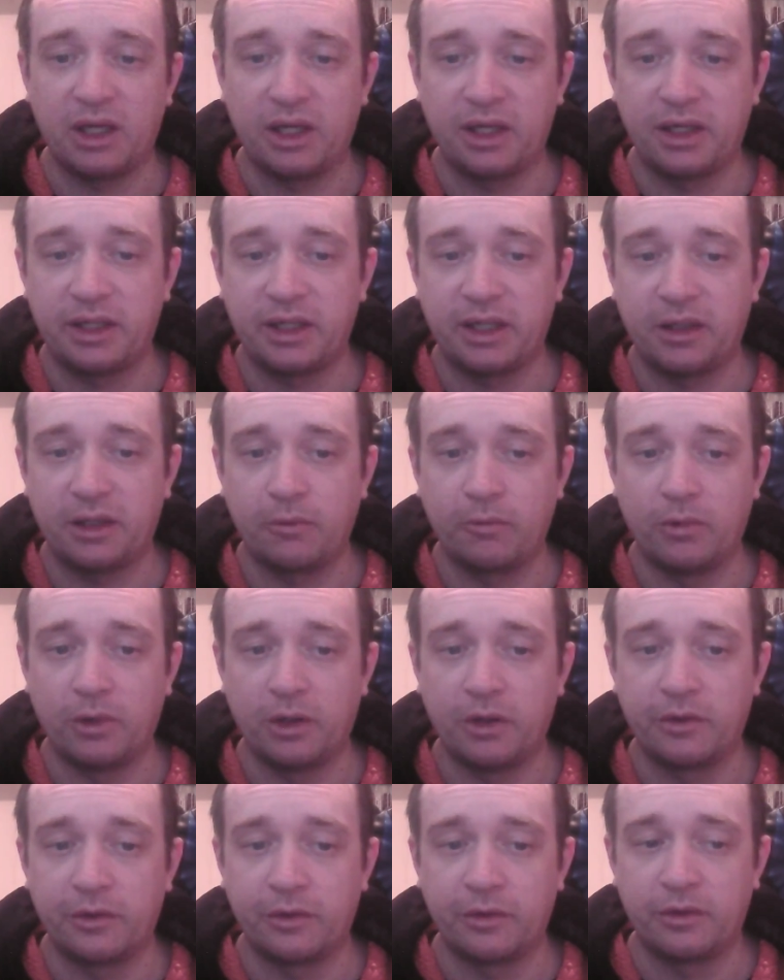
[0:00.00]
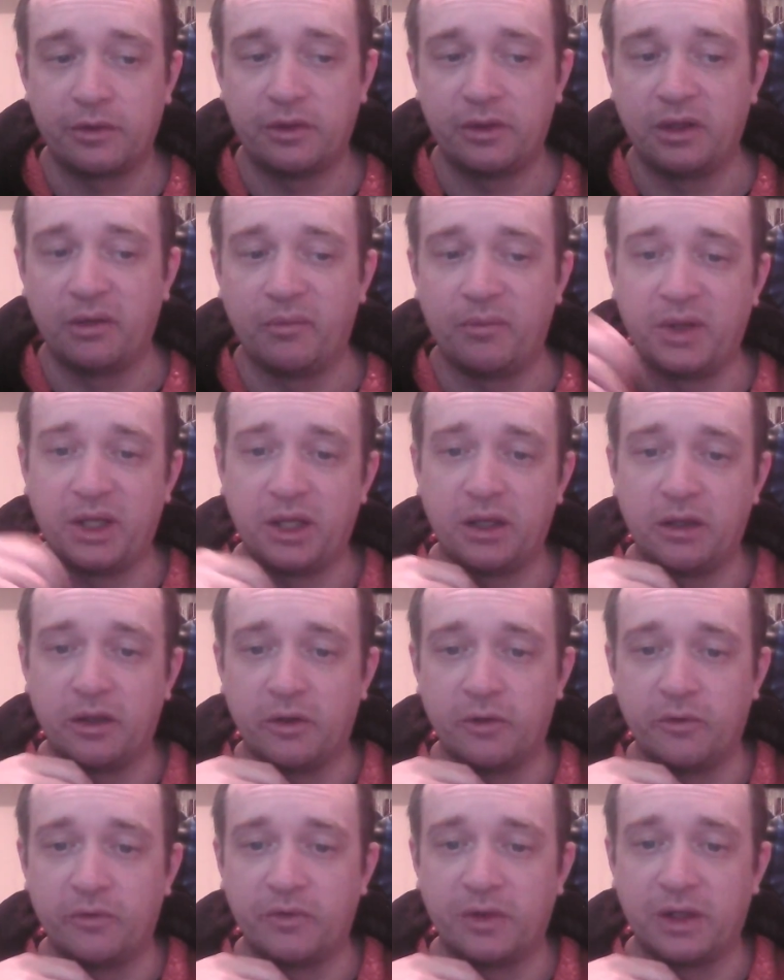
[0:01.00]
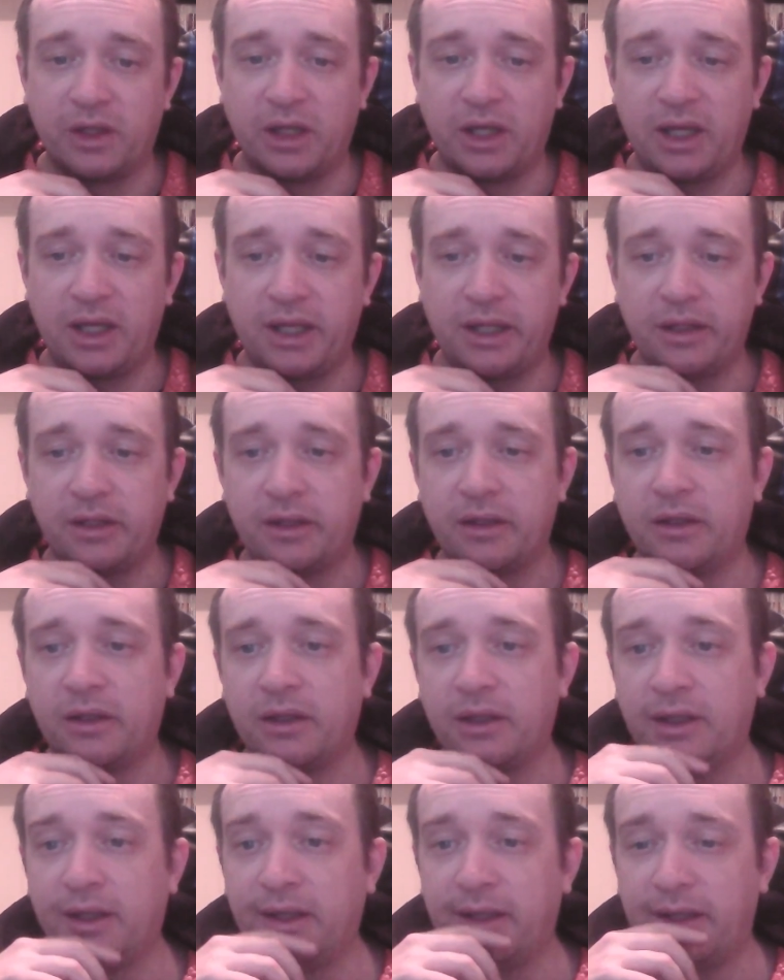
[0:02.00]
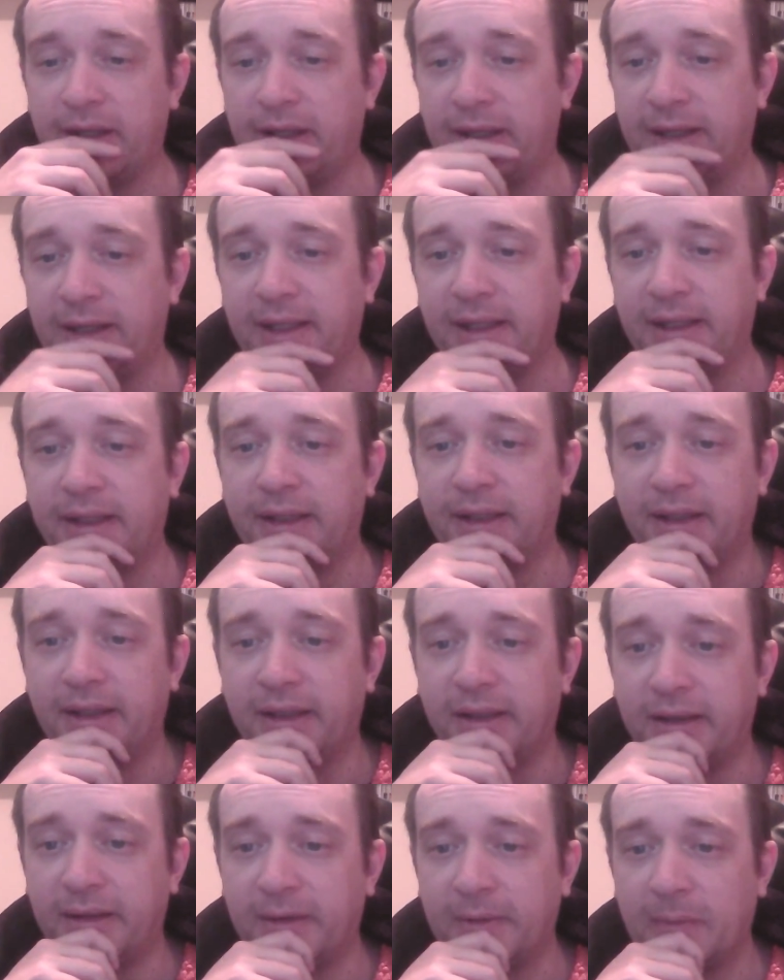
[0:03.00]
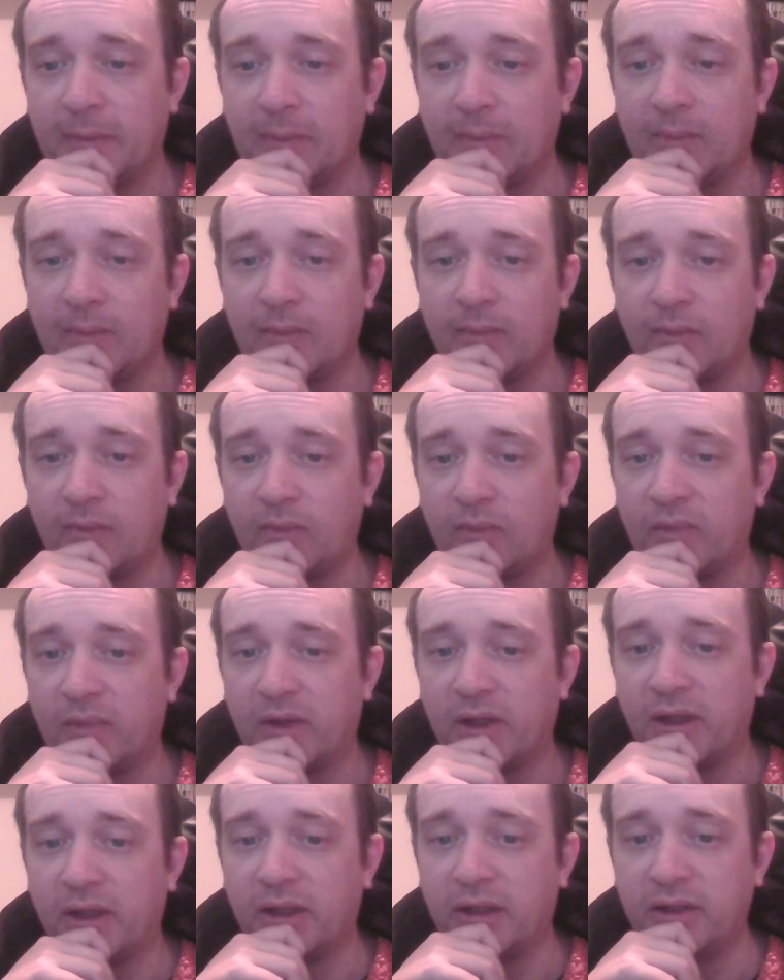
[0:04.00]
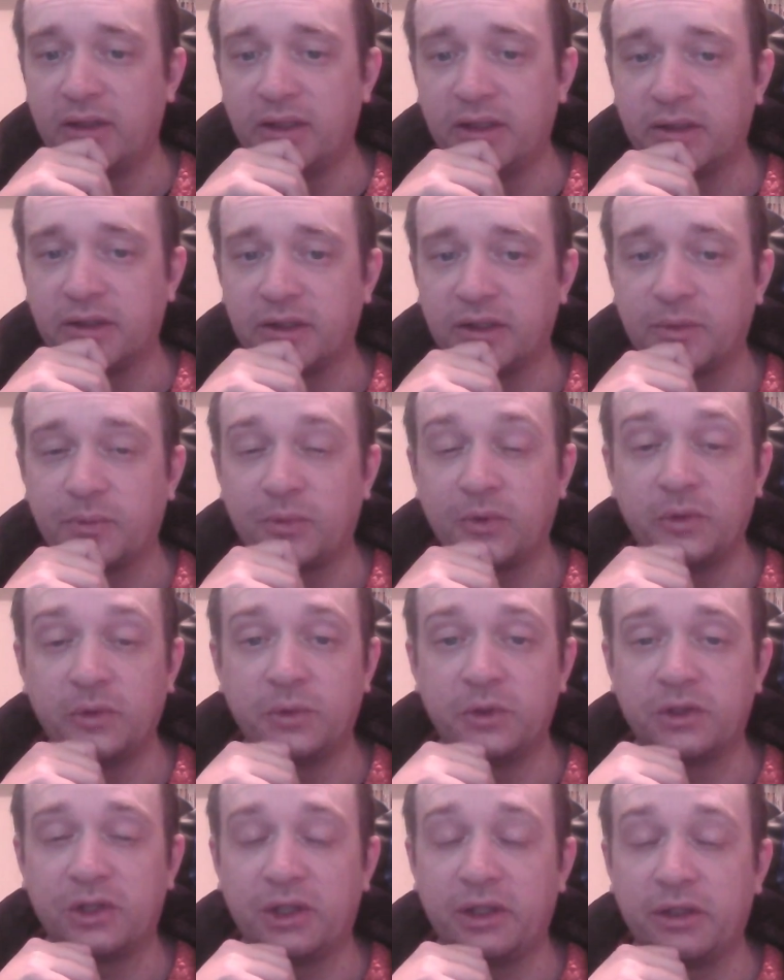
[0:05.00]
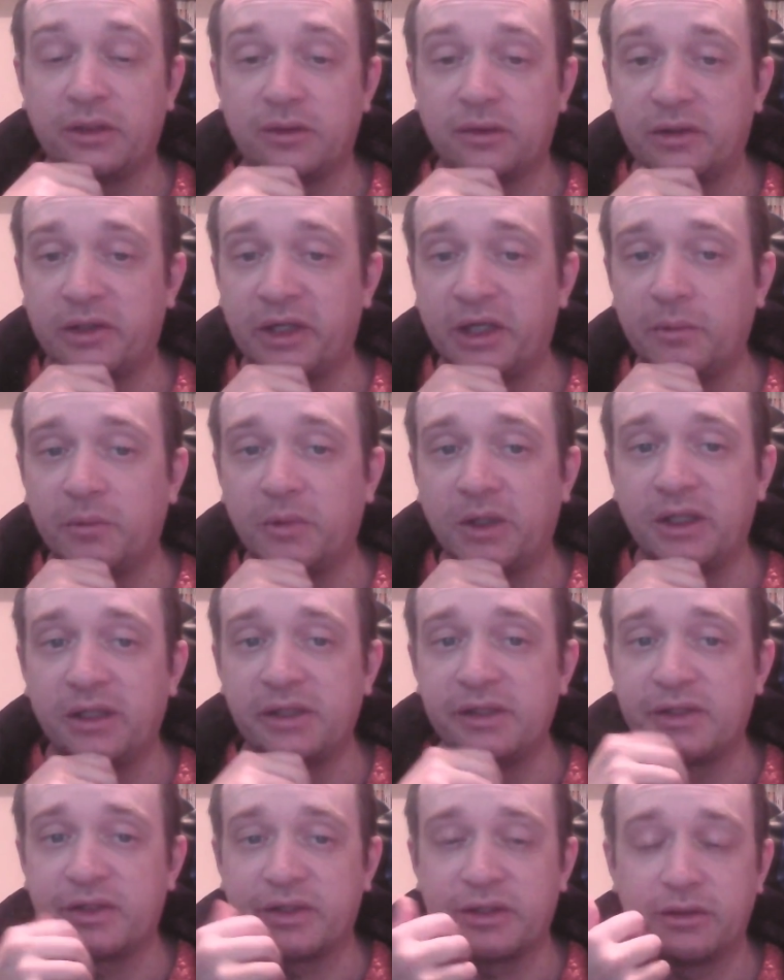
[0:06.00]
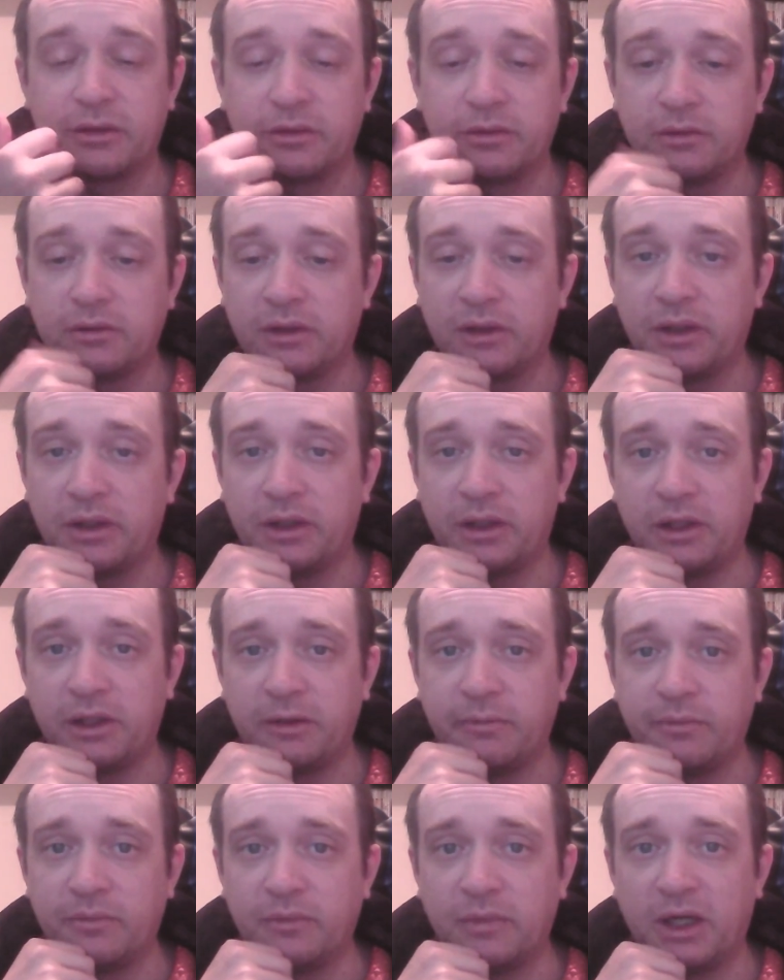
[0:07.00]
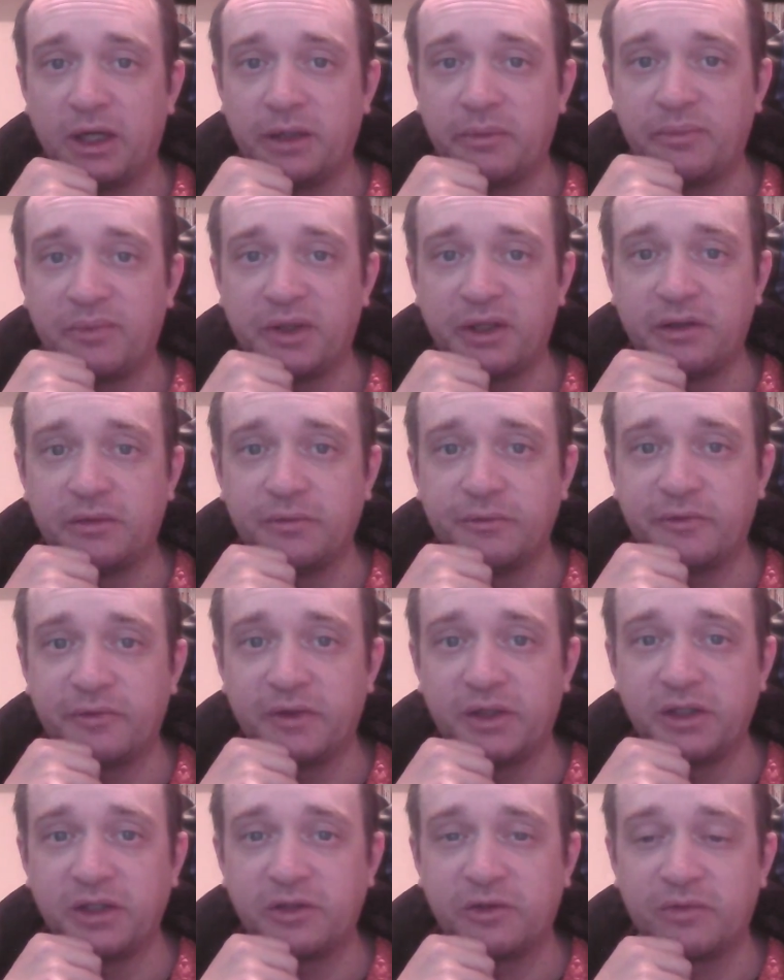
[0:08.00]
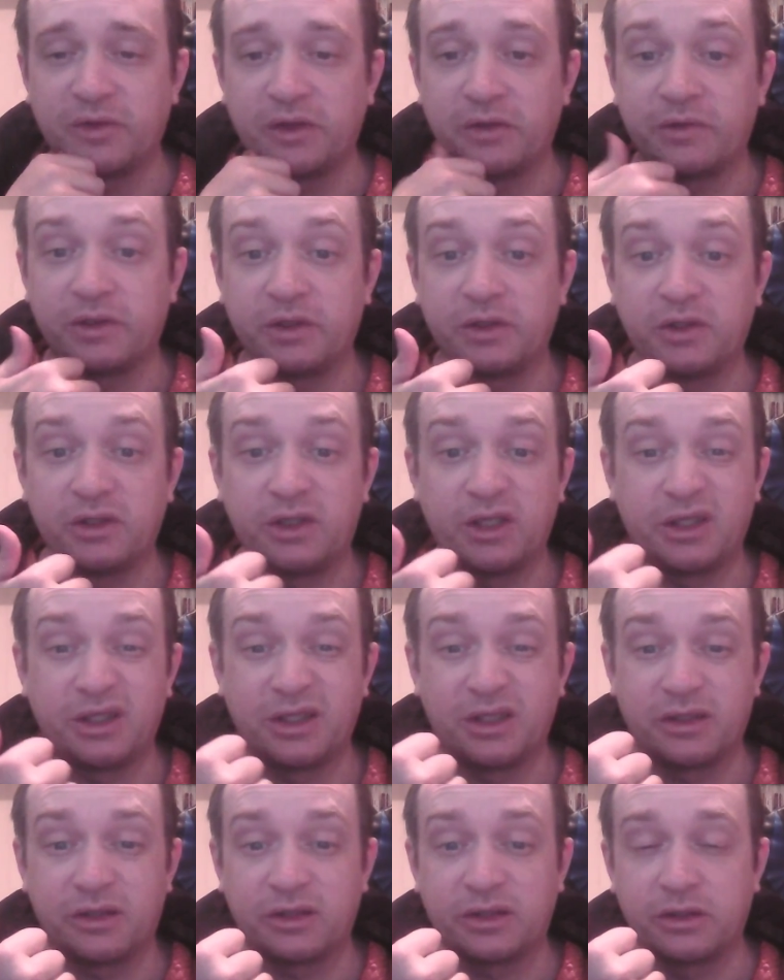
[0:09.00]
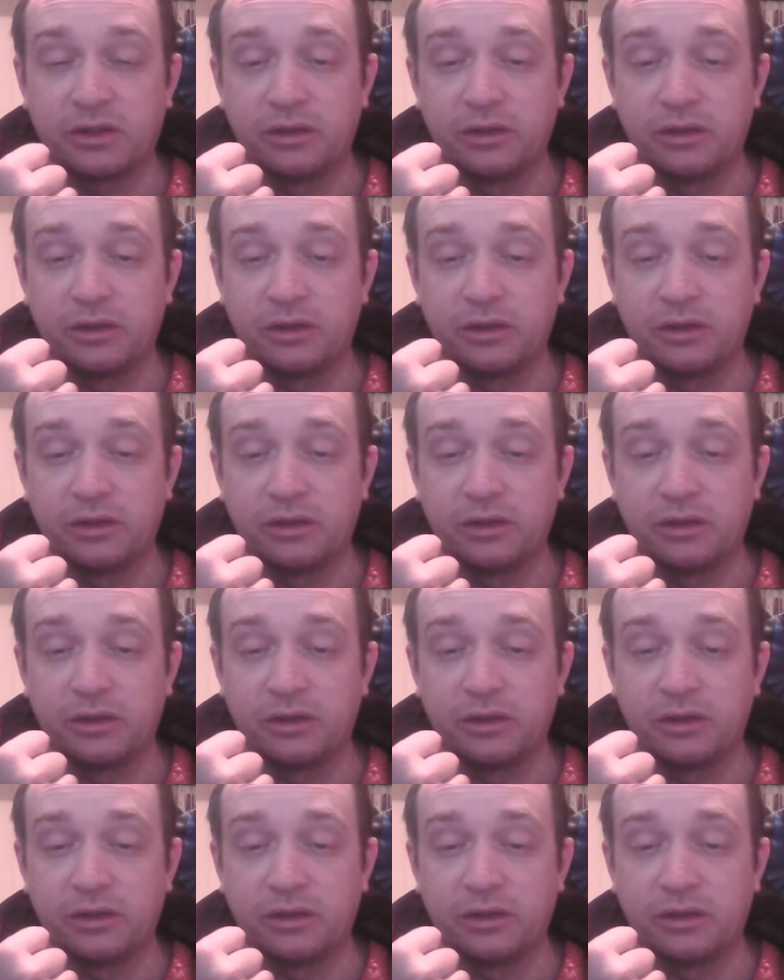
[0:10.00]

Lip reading: now rather than it being over there. And yeah, that's pretty much it. Game-wise, I played and finished Final Fantasy Tactics,